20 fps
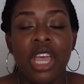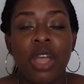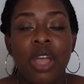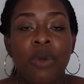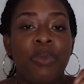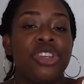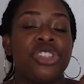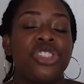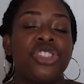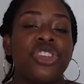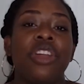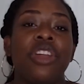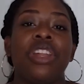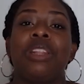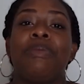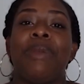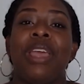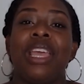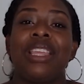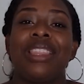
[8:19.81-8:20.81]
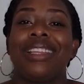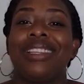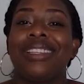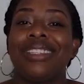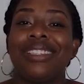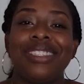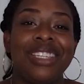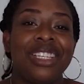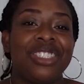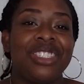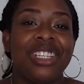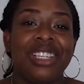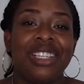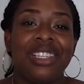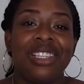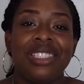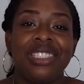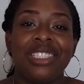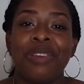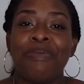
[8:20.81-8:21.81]
when you're starting to make that
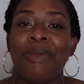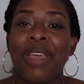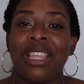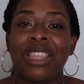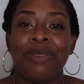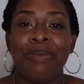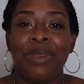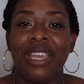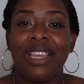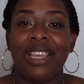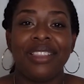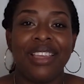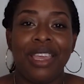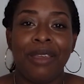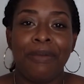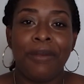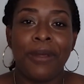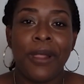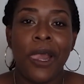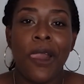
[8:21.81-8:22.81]
decision to make the big leap.